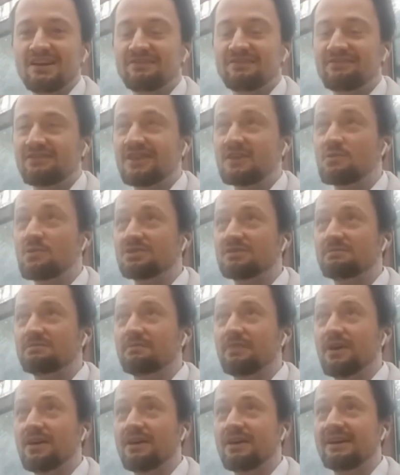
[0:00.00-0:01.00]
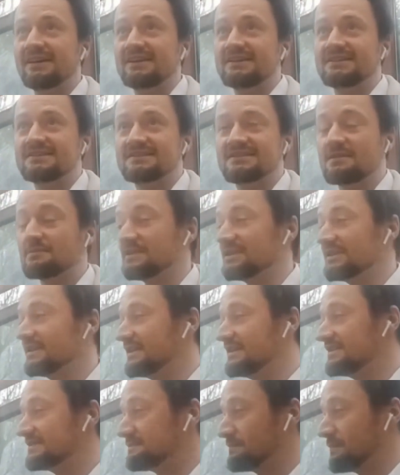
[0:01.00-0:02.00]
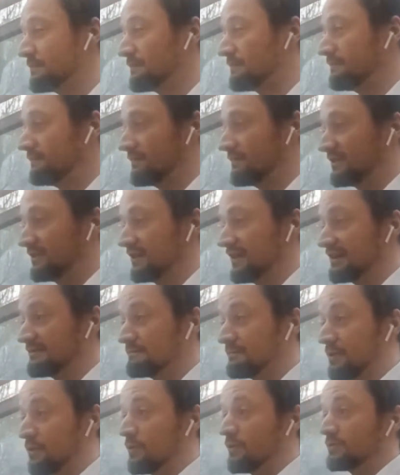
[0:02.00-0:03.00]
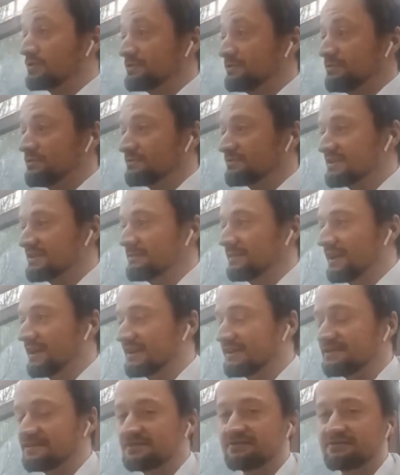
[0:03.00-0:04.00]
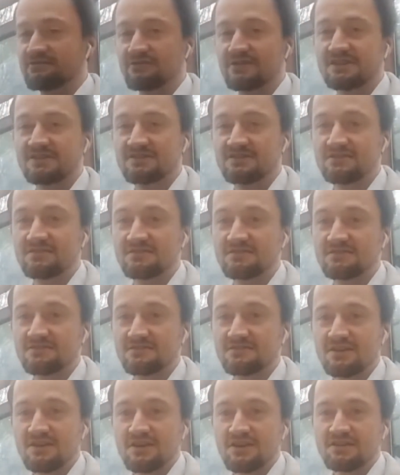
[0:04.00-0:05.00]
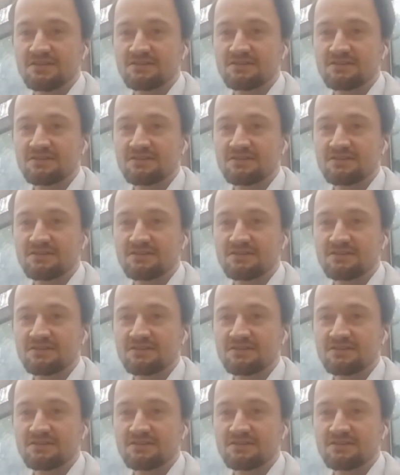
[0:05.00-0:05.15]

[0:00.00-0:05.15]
if they were to buy some of these like portable simulators, for instance,